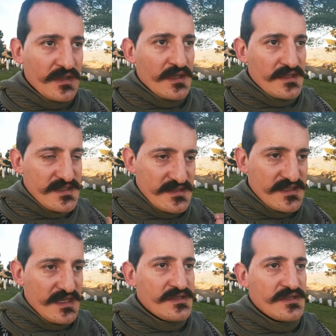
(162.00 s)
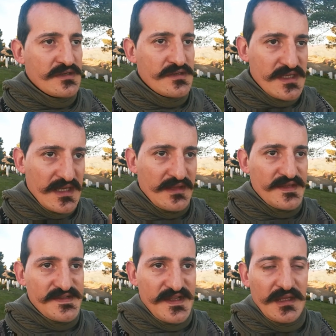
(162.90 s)
sensations and
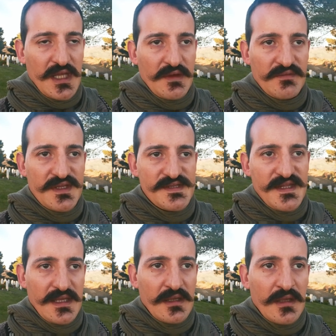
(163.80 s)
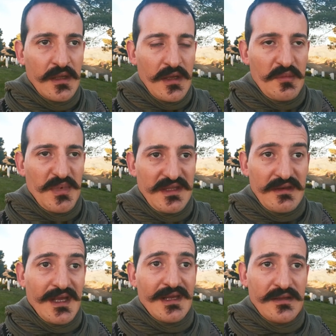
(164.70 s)
understanding of this thing, but in
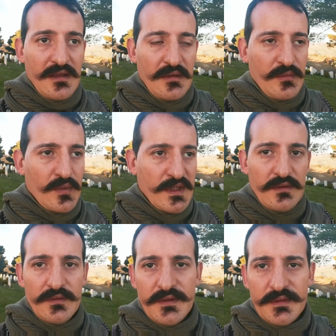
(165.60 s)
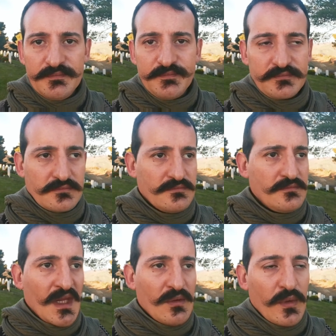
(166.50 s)
reality we don't.
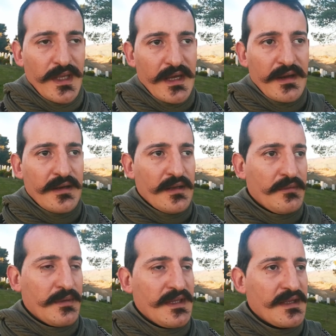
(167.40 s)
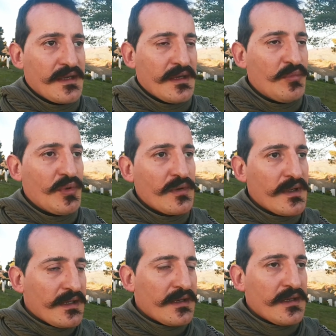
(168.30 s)
We are reading a book
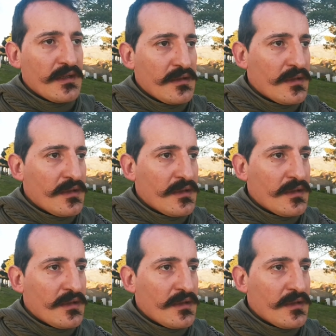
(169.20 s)
and